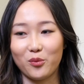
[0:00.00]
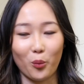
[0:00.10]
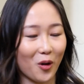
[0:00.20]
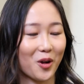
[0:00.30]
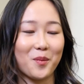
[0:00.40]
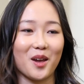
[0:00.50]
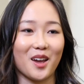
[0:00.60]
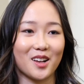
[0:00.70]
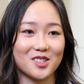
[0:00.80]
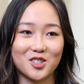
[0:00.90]

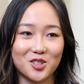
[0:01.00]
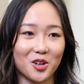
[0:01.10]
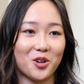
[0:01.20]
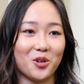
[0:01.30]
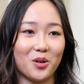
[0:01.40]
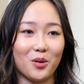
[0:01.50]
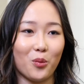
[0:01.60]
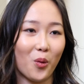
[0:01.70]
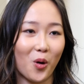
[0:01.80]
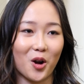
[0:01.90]
welcoming, so
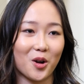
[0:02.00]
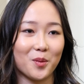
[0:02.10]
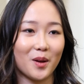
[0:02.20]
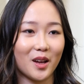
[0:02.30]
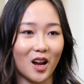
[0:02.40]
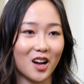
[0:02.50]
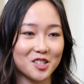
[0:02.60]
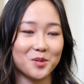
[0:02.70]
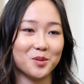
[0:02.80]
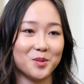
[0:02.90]
warm and
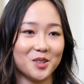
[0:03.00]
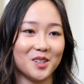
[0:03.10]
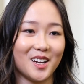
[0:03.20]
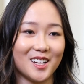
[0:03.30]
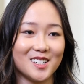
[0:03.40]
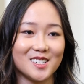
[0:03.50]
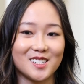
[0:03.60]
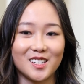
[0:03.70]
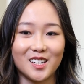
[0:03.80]
hospitable, and